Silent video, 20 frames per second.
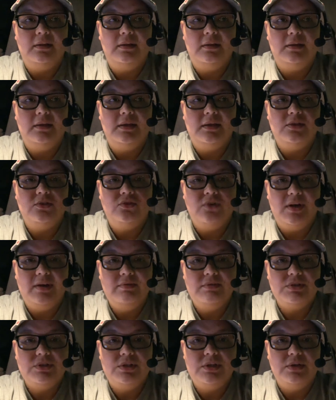the
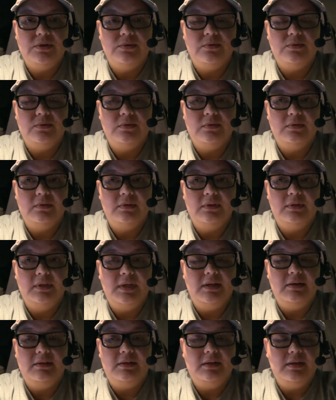drivers know,
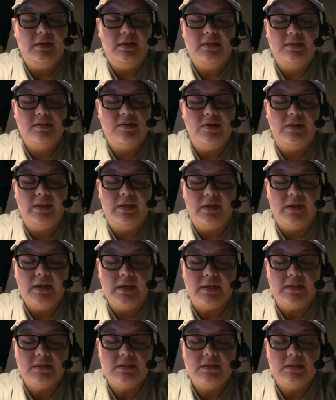not necessarily
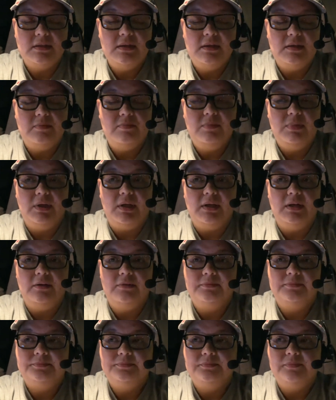us, but
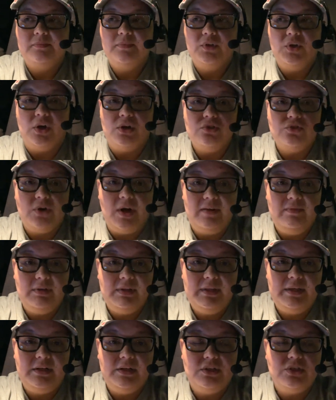our driver
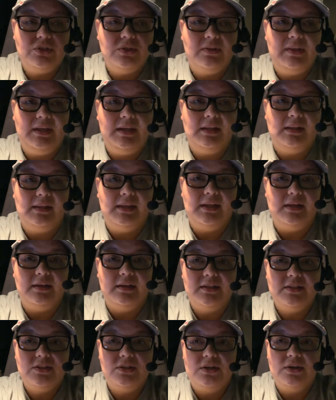leaders, so they can let
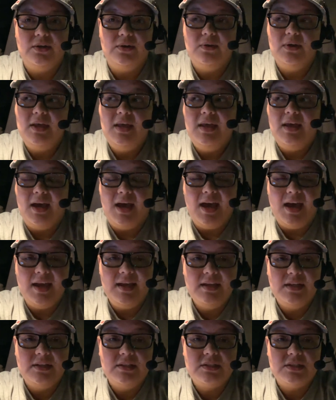us know I
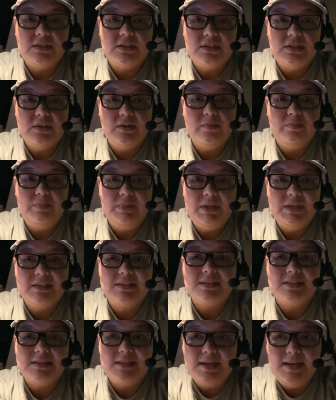could still be
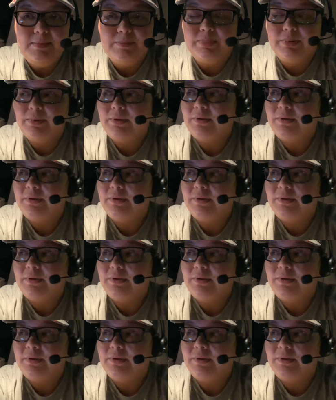asleep.